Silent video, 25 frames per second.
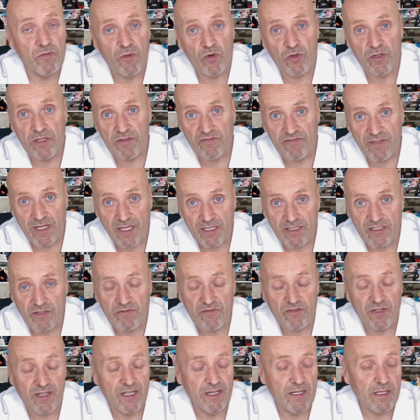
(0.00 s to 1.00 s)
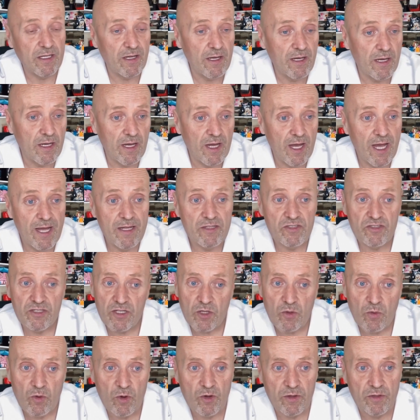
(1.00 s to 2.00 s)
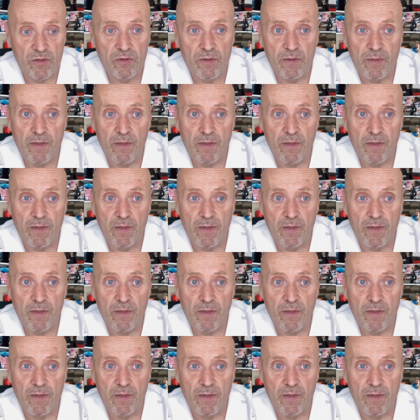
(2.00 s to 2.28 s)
more effectively, and so on.